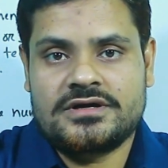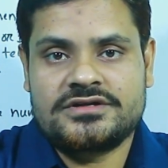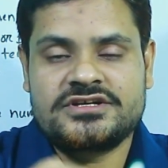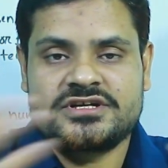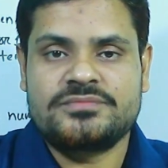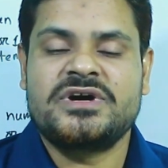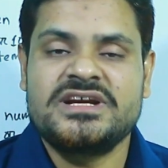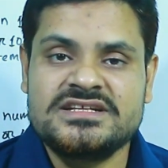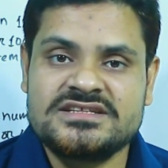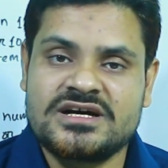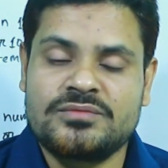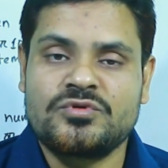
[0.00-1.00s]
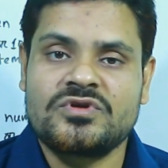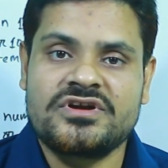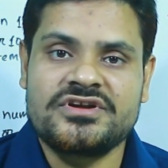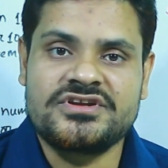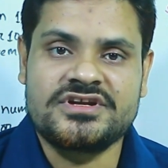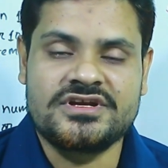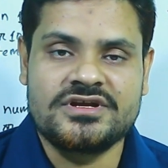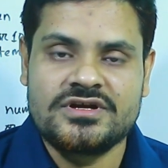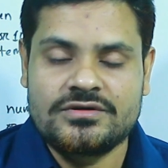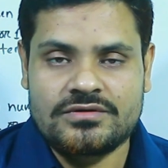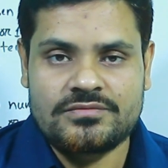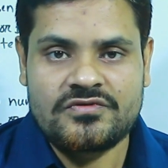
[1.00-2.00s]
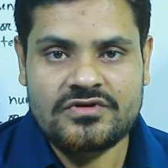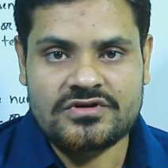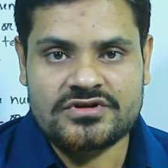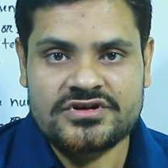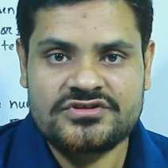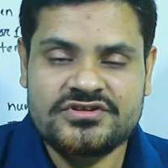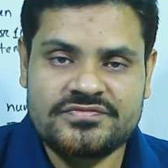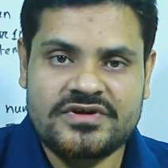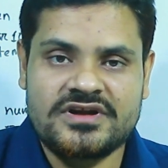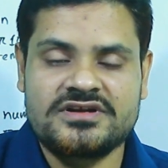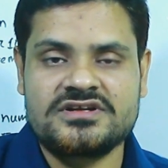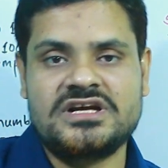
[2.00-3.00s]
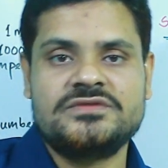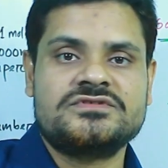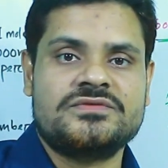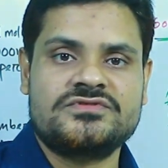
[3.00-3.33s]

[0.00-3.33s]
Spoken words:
determine the molarity for different types of